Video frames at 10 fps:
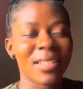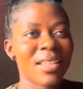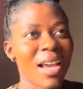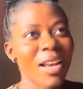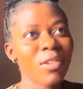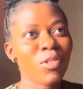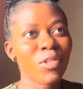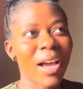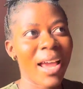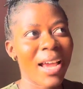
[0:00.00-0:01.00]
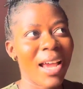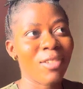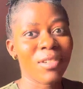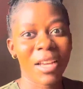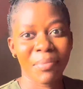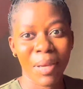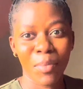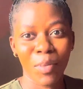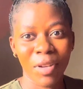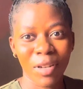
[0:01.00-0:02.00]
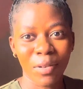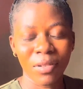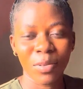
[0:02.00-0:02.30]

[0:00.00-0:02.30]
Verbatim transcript: say i look I, I look like my mom a lot